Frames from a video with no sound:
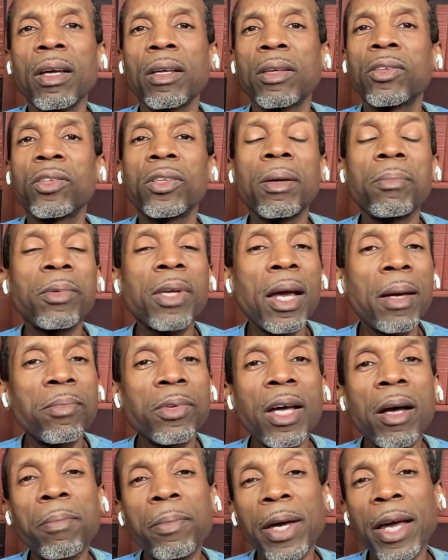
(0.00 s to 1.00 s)
Sometimes
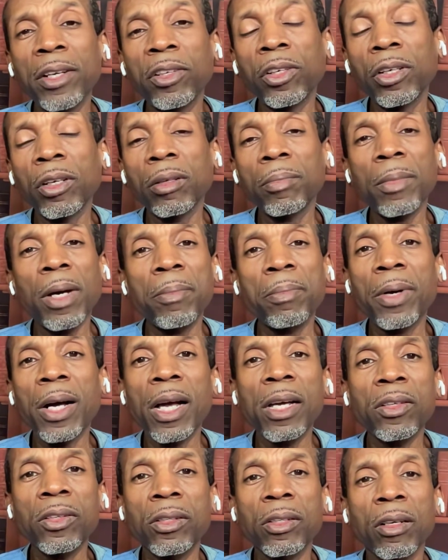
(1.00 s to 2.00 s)
I'll batch cook my
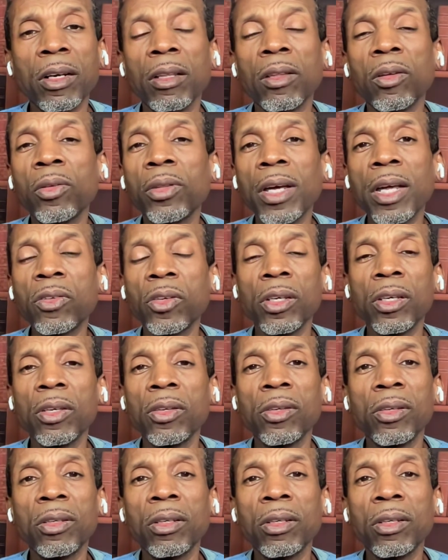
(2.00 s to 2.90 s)
pasta, although that's easy.